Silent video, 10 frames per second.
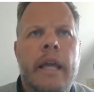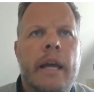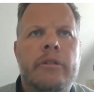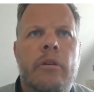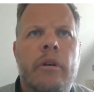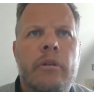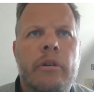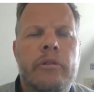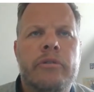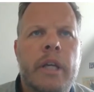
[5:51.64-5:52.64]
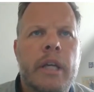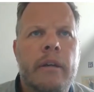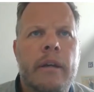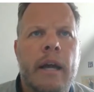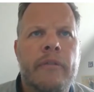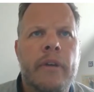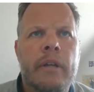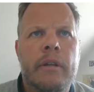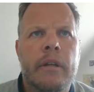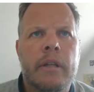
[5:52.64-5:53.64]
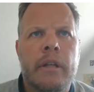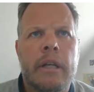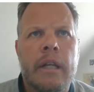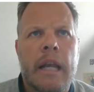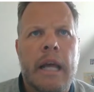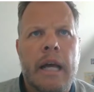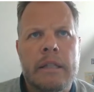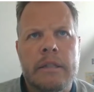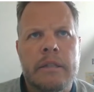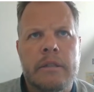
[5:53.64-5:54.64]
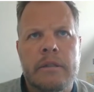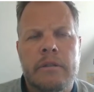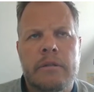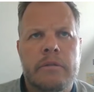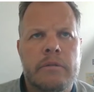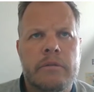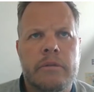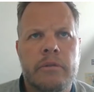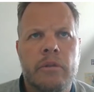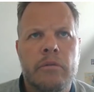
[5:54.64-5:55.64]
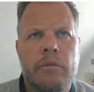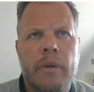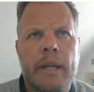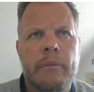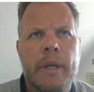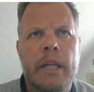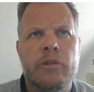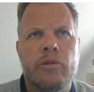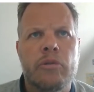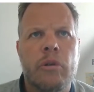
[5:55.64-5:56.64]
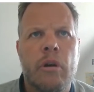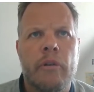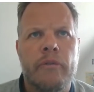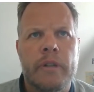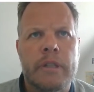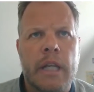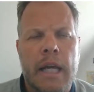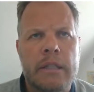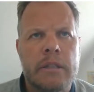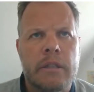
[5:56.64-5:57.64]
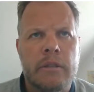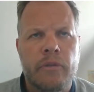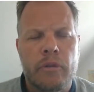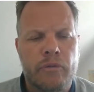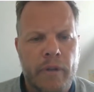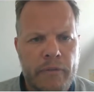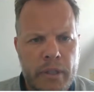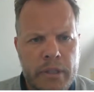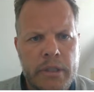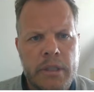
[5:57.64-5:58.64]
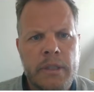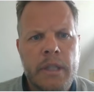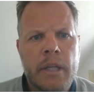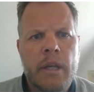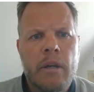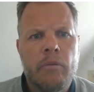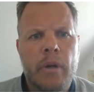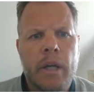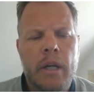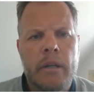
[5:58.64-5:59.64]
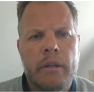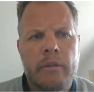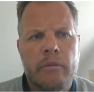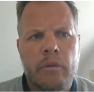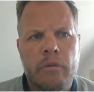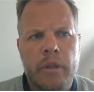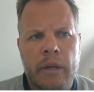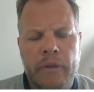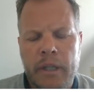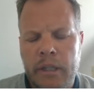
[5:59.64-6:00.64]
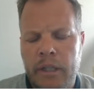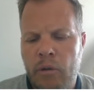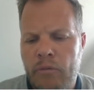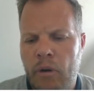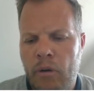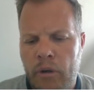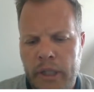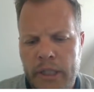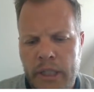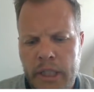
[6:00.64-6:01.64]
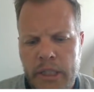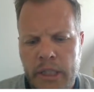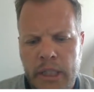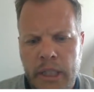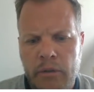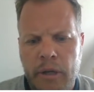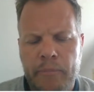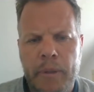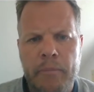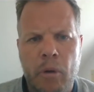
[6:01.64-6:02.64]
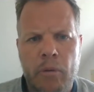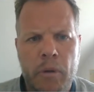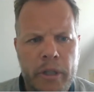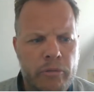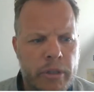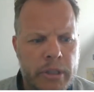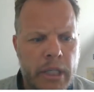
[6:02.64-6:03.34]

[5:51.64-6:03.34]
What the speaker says: So you could say, I think the last, where it really took off is the last 4 to 5 years, where, I think the overall organization in Lego have been more and more interested,